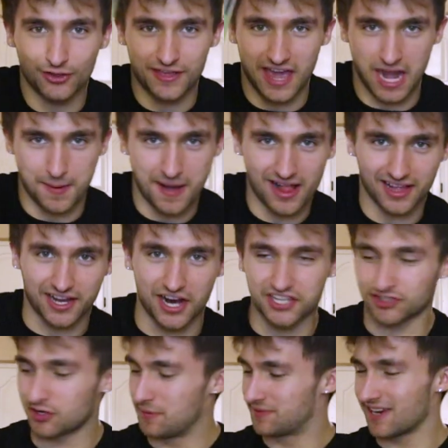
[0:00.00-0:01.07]
do the anabolic
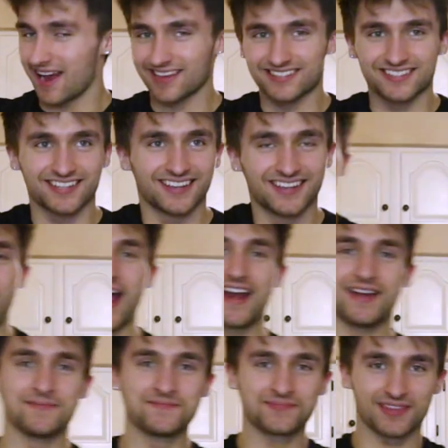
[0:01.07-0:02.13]
ice cream test? All
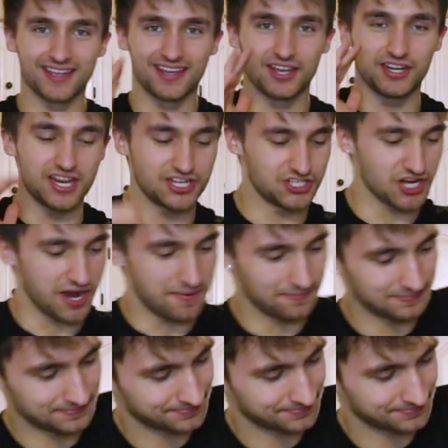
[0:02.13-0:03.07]
right, Ninja.